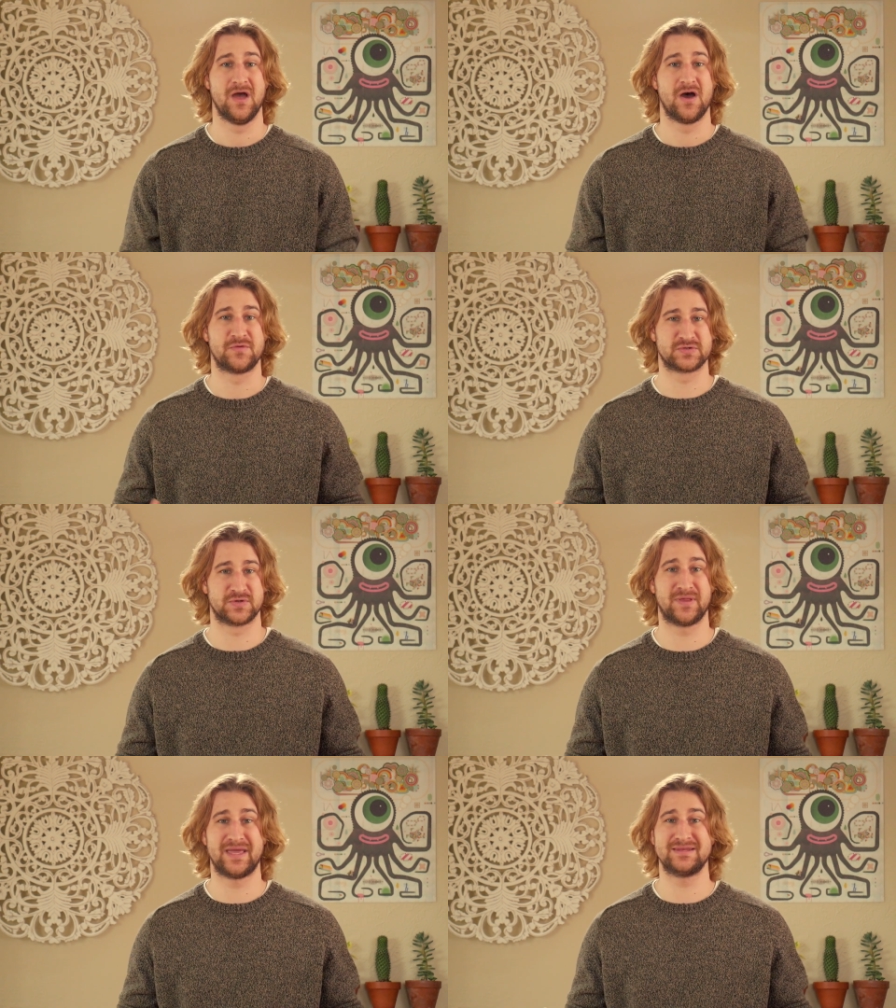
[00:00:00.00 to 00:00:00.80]
Those are
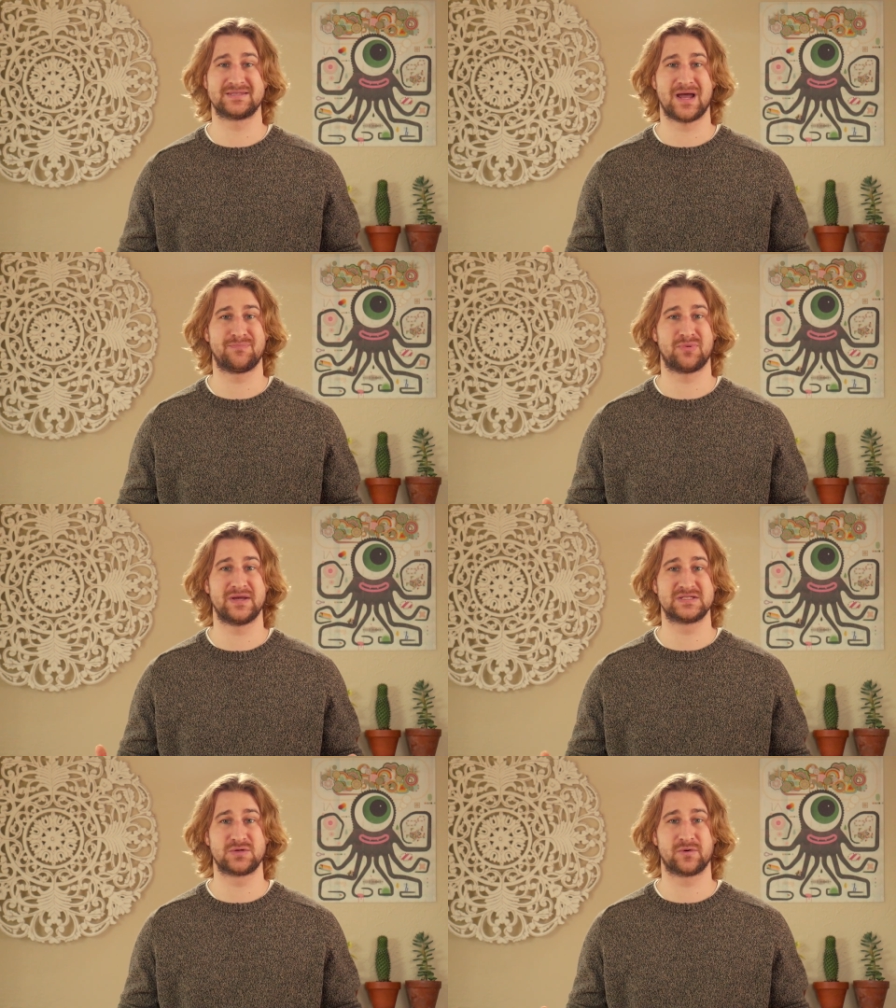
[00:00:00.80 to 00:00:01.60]
the latest
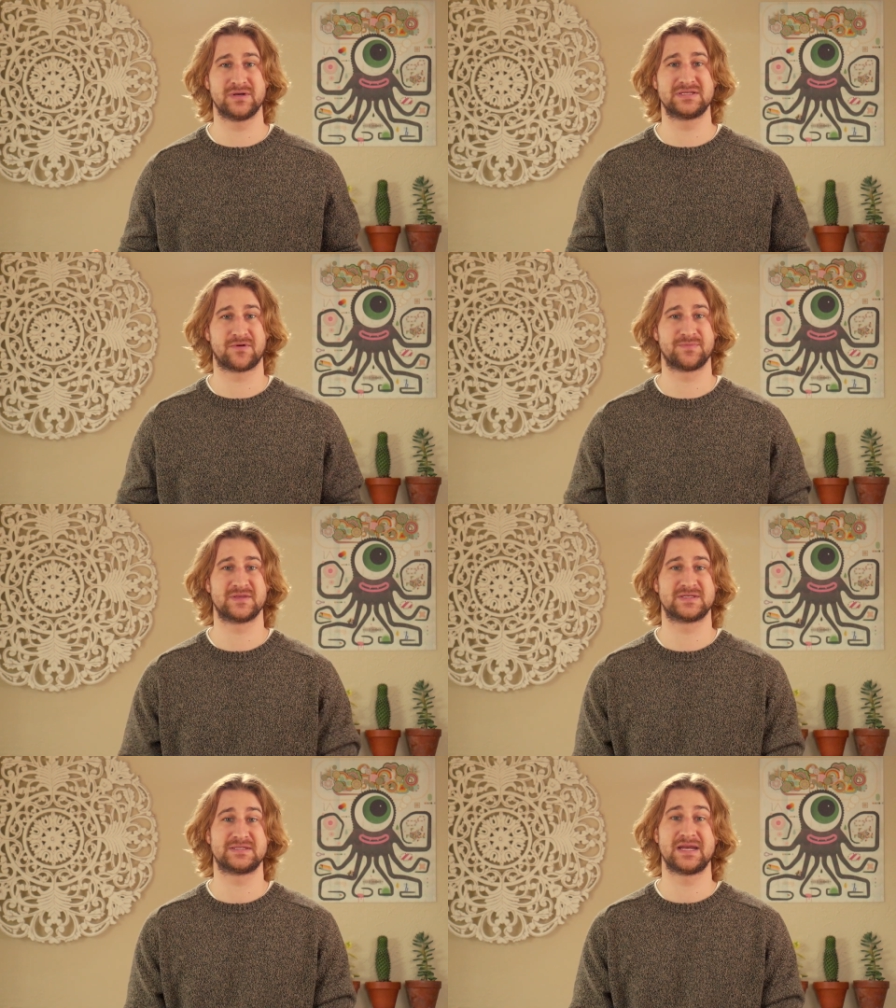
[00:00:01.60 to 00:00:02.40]
top-line stories from the
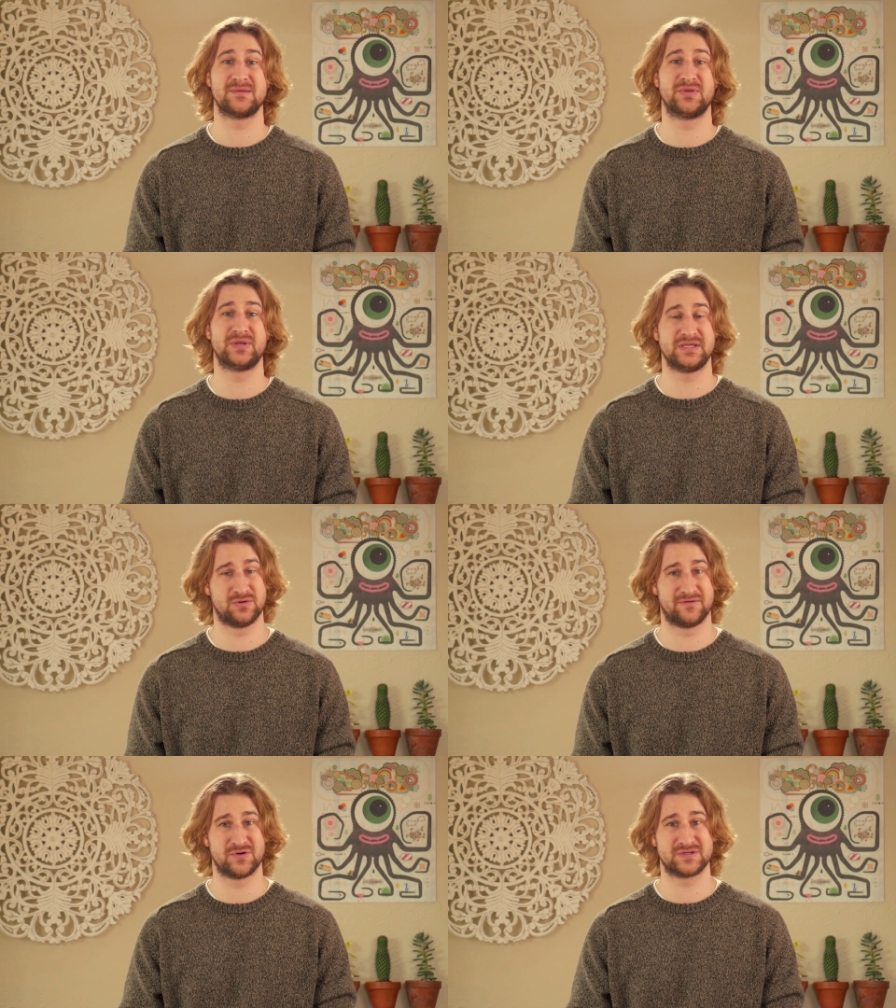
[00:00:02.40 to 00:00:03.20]
sustainability
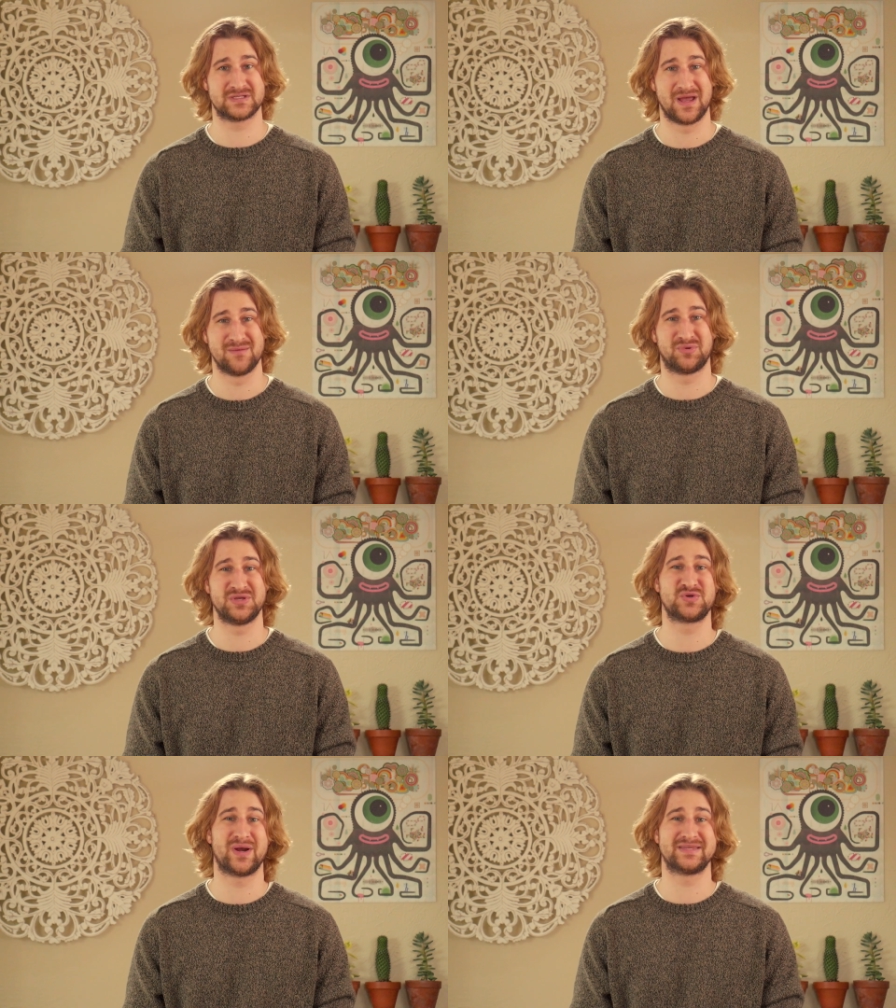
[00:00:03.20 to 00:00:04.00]
universe.
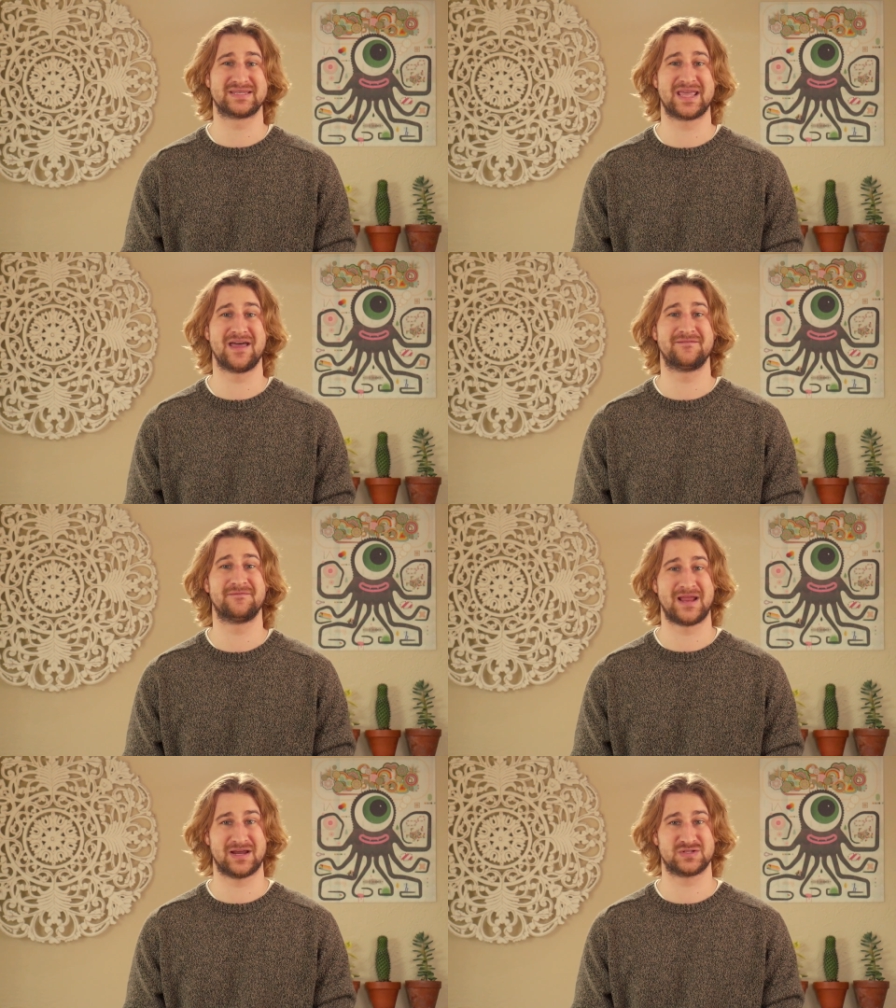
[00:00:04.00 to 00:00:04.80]
Please join us again
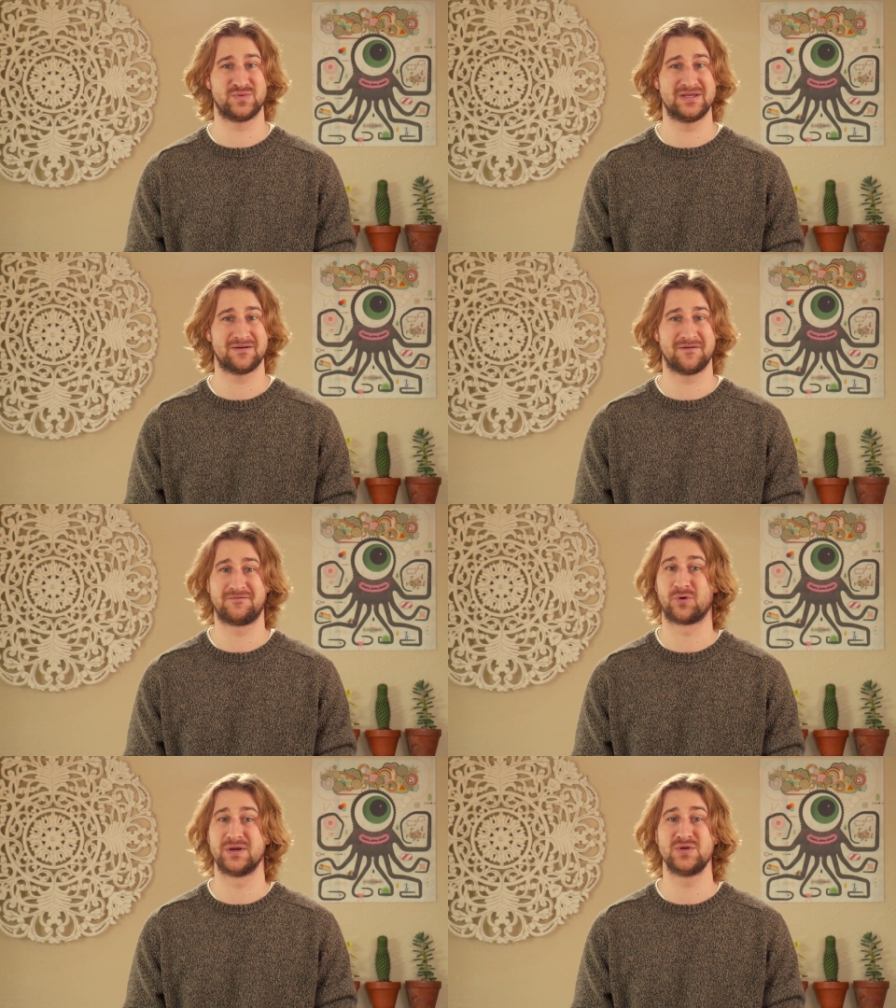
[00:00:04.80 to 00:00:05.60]
next week
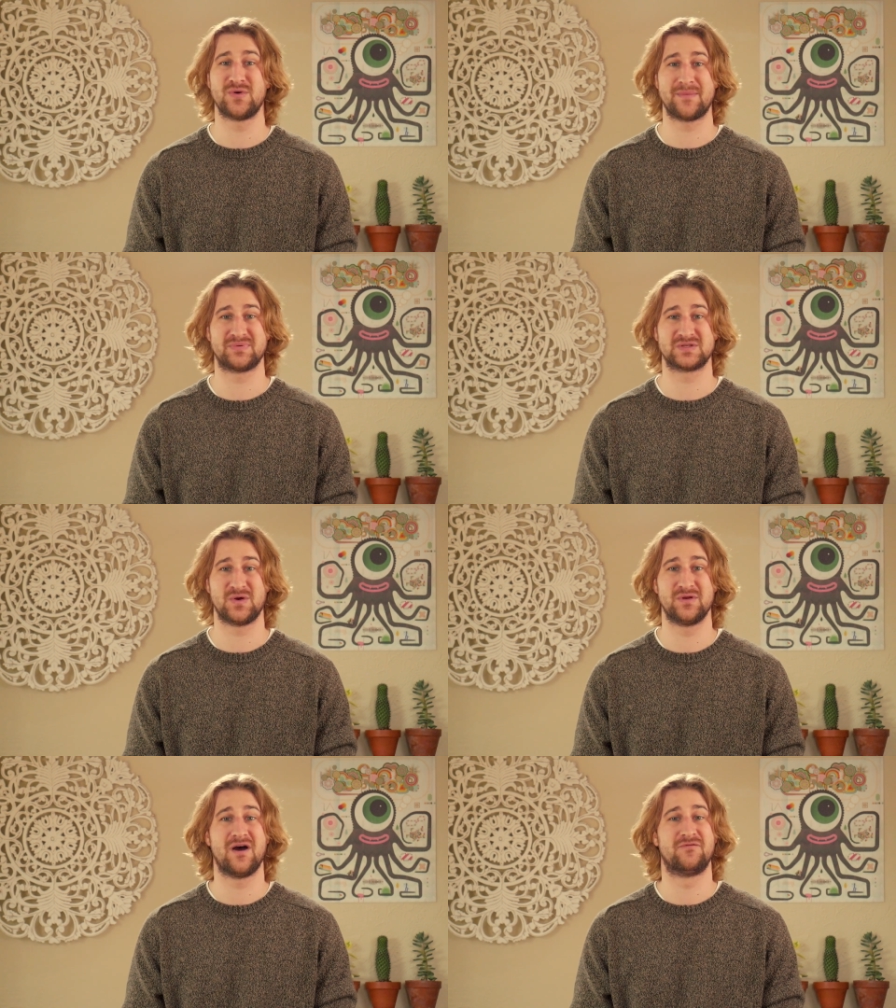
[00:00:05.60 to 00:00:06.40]
for a new
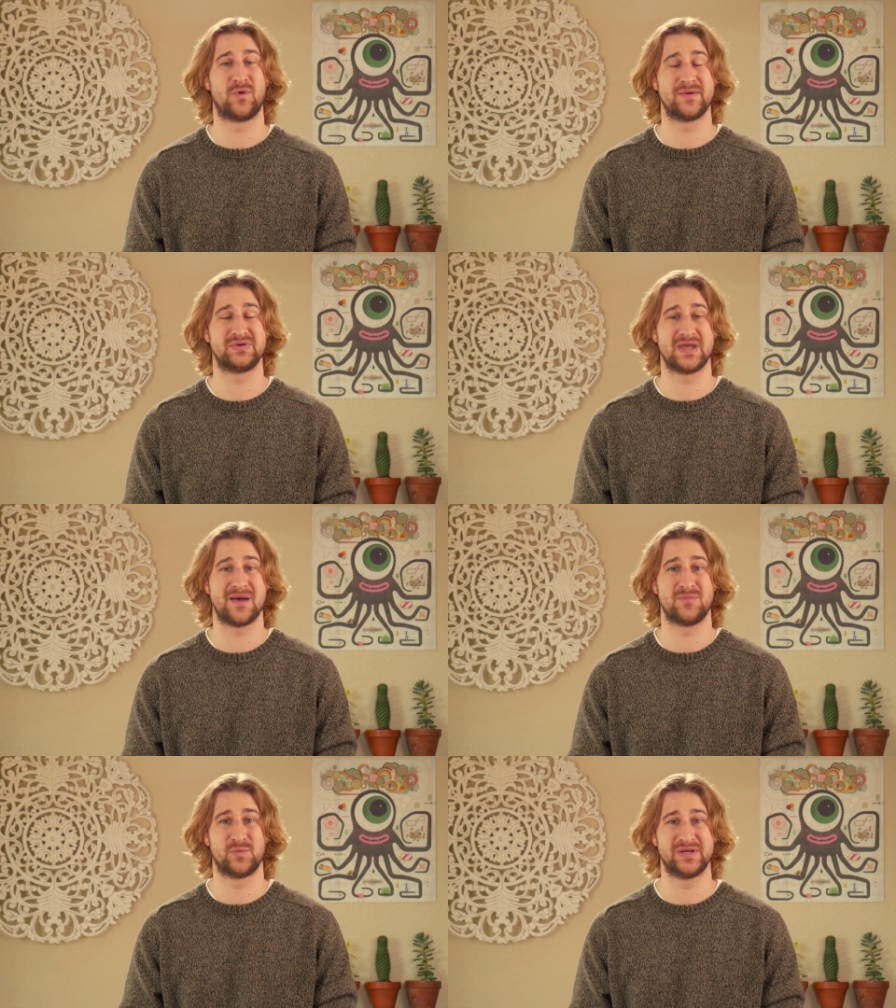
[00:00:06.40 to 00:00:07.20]
episode of 1 p.m.